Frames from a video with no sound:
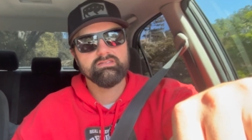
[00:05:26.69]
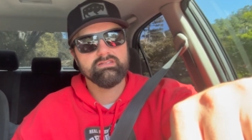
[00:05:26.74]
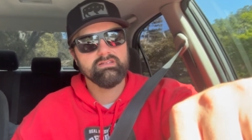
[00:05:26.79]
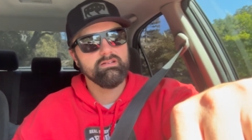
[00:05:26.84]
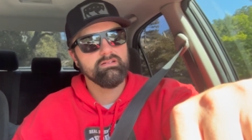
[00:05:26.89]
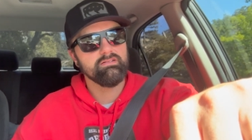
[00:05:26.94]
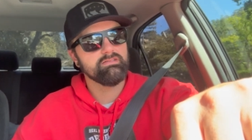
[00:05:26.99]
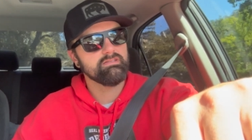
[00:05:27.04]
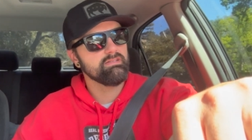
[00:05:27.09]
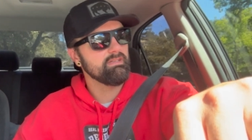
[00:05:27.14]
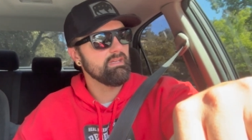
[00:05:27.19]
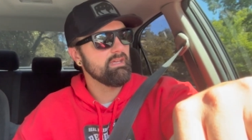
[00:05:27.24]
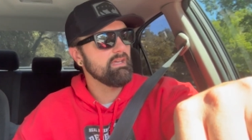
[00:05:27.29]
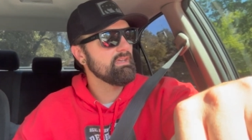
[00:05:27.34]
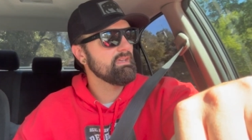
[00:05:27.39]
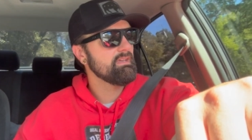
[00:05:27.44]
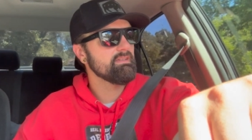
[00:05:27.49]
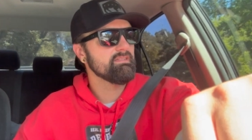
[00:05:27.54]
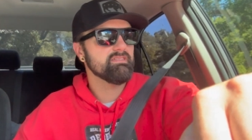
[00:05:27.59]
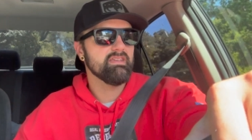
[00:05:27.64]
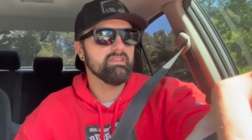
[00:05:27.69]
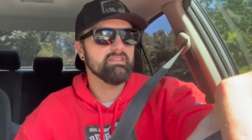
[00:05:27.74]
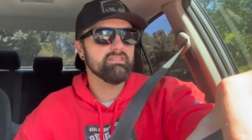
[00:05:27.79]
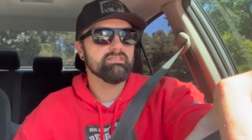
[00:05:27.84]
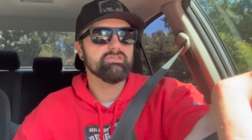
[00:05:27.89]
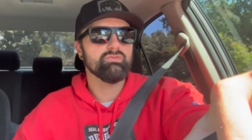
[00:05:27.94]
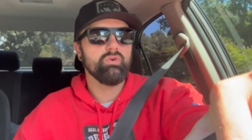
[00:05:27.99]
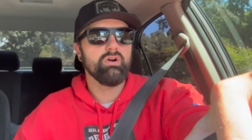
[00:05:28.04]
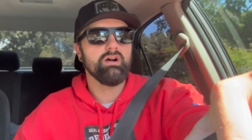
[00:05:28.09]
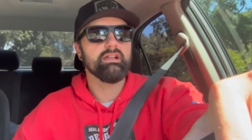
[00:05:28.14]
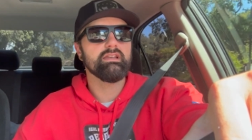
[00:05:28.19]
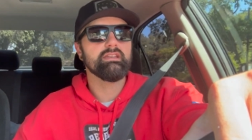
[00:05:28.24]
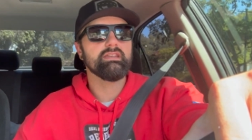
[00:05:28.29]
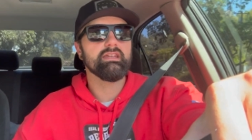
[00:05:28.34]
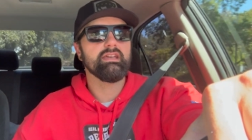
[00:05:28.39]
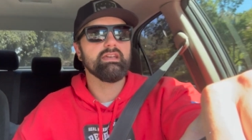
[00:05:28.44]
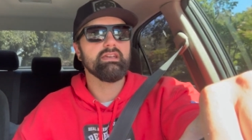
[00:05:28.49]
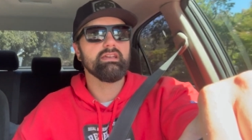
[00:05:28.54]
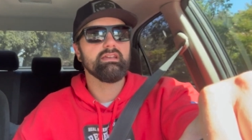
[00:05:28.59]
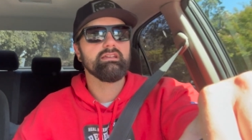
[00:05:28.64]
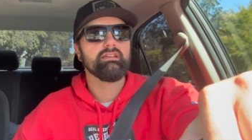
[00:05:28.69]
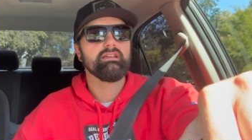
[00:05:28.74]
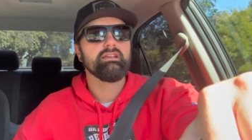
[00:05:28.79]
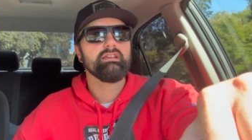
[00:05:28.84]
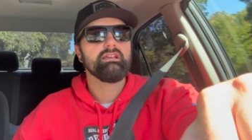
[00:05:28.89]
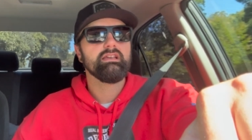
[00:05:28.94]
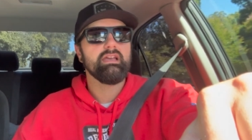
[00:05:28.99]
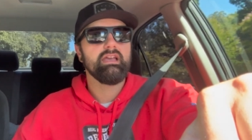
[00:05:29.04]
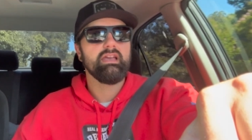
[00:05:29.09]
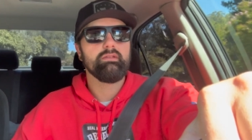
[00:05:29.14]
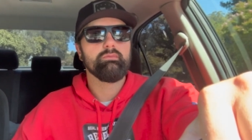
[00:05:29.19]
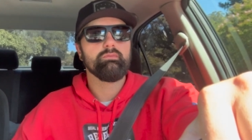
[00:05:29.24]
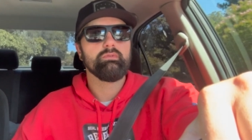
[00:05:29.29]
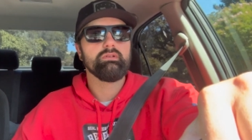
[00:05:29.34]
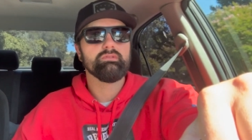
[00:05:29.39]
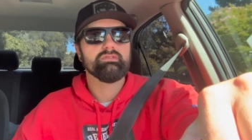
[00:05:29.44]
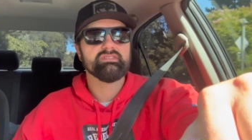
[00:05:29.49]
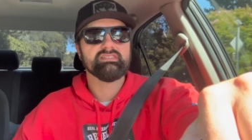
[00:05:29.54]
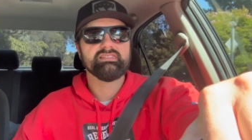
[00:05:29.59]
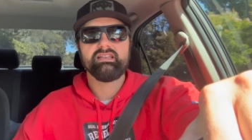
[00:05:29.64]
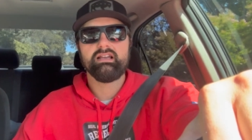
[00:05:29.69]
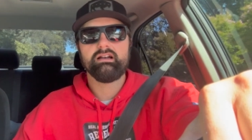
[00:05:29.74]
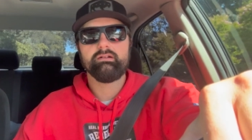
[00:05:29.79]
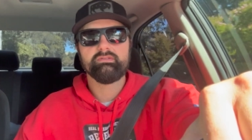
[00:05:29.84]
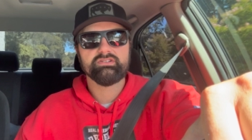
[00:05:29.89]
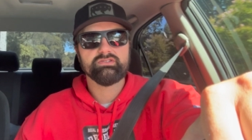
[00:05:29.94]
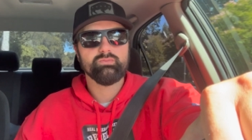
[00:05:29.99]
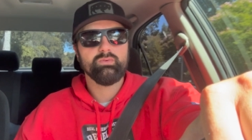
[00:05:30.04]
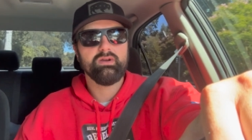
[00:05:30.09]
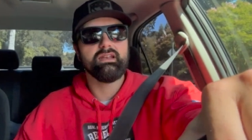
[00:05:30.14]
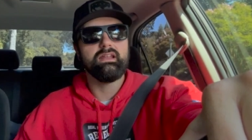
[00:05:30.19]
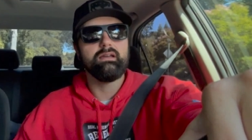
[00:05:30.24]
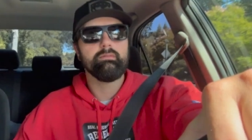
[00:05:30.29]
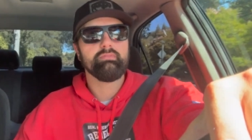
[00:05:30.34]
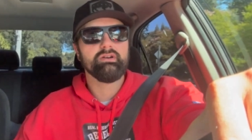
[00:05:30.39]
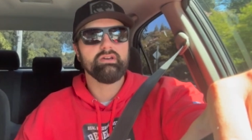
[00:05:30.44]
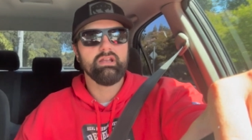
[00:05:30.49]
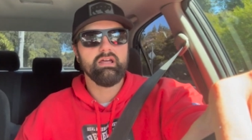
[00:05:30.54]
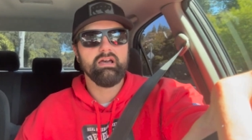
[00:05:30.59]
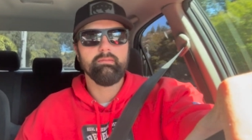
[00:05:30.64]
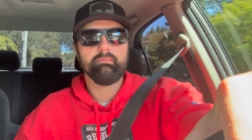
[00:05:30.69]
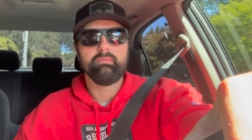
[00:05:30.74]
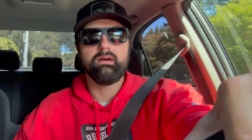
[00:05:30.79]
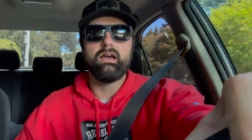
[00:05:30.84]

So today is a squat day, and we will see how much weight I put up.